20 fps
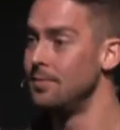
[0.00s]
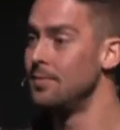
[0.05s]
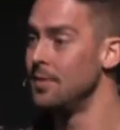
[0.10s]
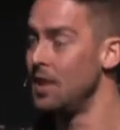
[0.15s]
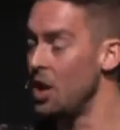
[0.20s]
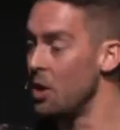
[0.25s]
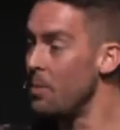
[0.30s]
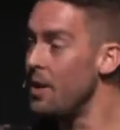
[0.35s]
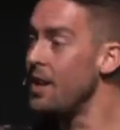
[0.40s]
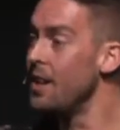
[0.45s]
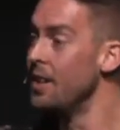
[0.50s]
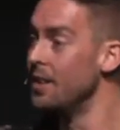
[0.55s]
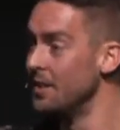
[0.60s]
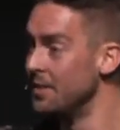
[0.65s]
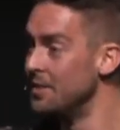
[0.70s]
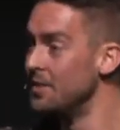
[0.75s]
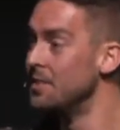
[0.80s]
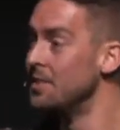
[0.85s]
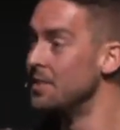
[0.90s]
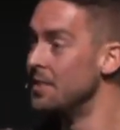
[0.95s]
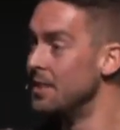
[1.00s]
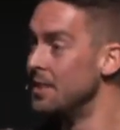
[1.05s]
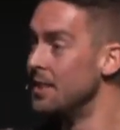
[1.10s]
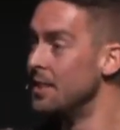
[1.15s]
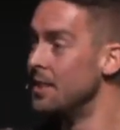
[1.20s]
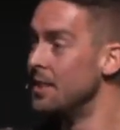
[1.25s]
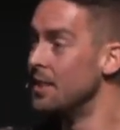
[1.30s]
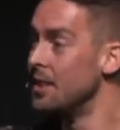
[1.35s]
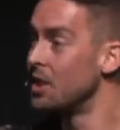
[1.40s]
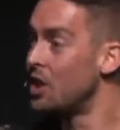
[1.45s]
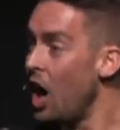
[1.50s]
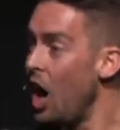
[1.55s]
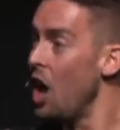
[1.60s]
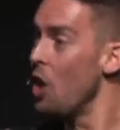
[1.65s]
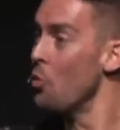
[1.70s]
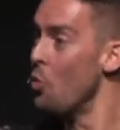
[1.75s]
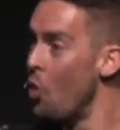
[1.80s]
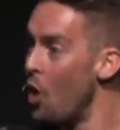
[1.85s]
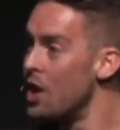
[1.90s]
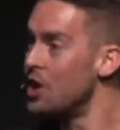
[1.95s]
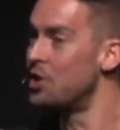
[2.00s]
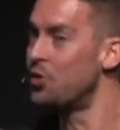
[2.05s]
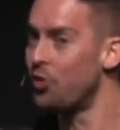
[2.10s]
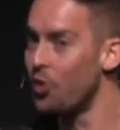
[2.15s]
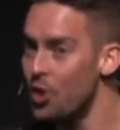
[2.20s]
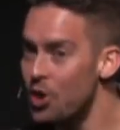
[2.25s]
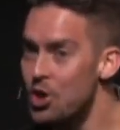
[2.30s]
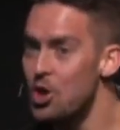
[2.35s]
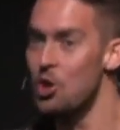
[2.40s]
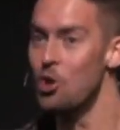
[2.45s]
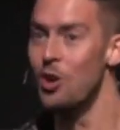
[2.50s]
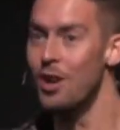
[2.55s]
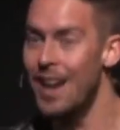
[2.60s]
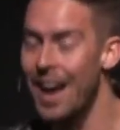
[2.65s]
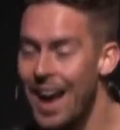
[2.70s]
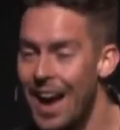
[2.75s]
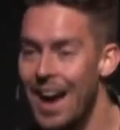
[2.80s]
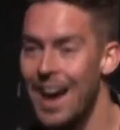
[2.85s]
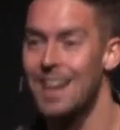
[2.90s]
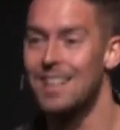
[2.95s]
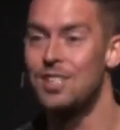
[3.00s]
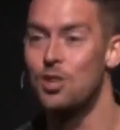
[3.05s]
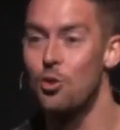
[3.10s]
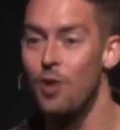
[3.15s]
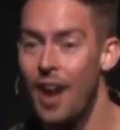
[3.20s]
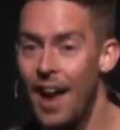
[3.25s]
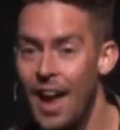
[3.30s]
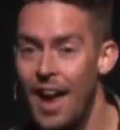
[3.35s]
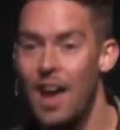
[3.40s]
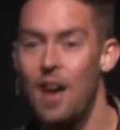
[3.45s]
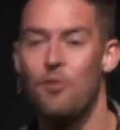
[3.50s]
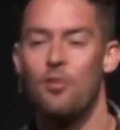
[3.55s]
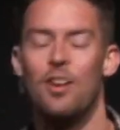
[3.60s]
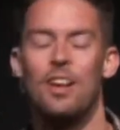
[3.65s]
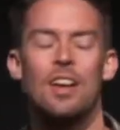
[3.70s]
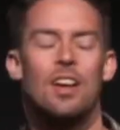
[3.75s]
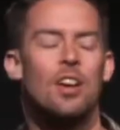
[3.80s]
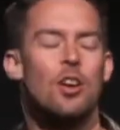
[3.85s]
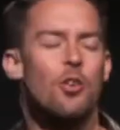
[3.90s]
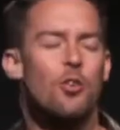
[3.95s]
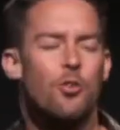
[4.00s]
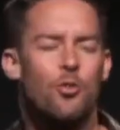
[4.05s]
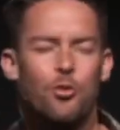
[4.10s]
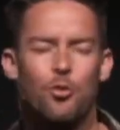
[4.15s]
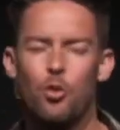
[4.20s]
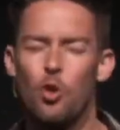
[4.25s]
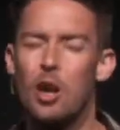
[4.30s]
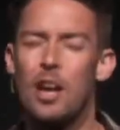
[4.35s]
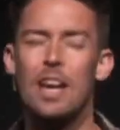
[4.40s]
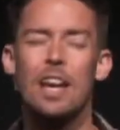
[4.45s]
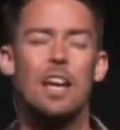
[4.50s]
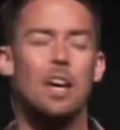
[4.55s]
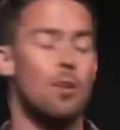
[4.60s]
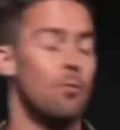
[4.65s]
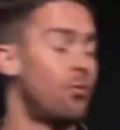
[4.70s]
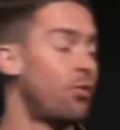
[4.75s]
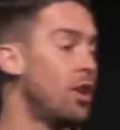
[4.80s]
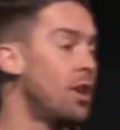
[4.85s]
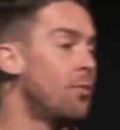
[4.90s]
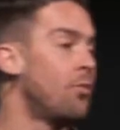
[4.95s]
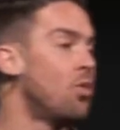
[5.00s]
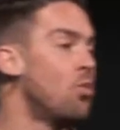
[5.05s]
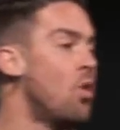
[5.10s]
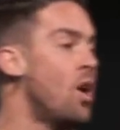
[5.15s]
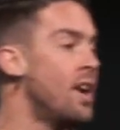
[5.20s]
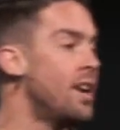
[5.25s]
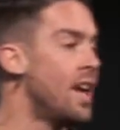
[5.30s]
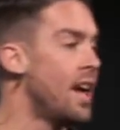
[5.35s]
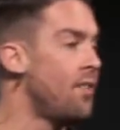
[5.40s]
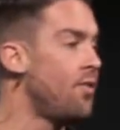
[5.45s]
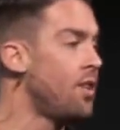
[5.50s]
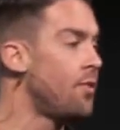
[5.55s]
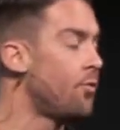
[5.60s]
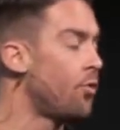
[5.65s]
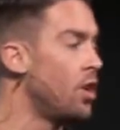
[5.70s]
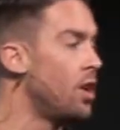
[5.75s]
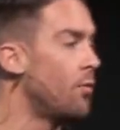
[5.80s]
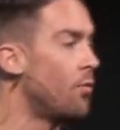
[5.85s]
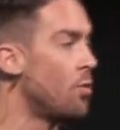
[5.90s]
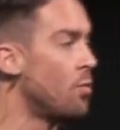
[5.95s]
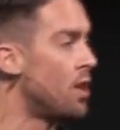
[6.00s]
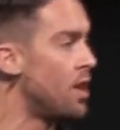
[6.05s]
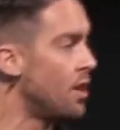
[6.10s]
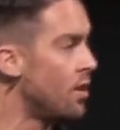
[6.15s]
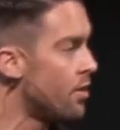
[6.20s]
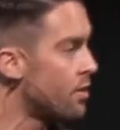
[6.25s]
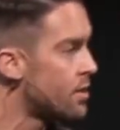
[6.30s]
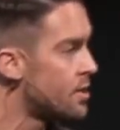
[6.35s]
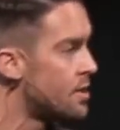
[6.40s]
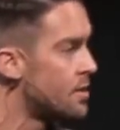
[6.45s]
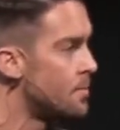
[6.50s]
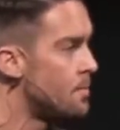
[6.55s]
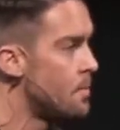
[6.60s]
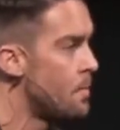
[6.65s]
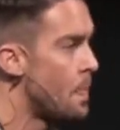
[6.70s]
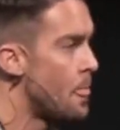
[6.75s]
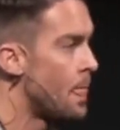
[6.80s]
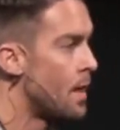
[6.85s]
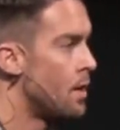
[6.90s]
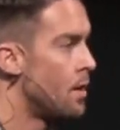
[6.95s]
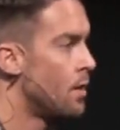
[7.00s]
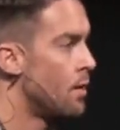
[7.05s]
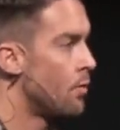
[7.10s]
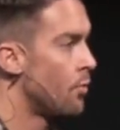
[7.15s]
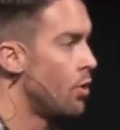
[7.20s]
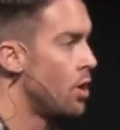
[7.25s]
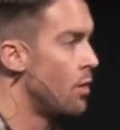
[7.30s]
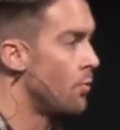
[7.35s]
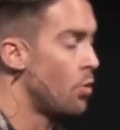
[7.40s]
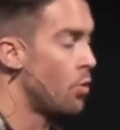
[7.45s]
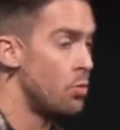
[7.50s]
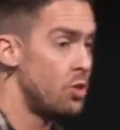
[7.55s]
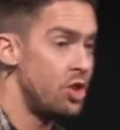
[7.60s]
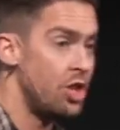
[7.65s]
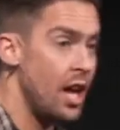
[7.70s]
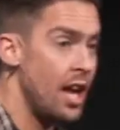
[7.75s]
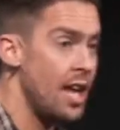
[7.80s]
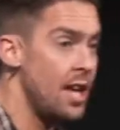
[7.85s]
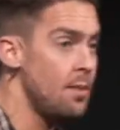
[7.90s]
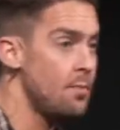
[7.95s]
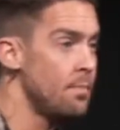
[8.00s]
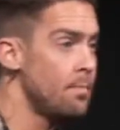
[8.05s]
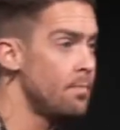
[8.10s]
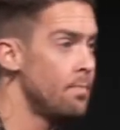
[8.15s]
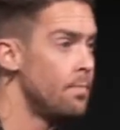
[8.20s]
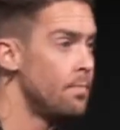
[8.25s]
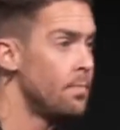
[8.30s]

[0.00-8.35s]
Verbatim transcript: Hear me? God wants for you and I to have freedom. Freedom from what, Davey? Freedom from guilt, freedom from shame,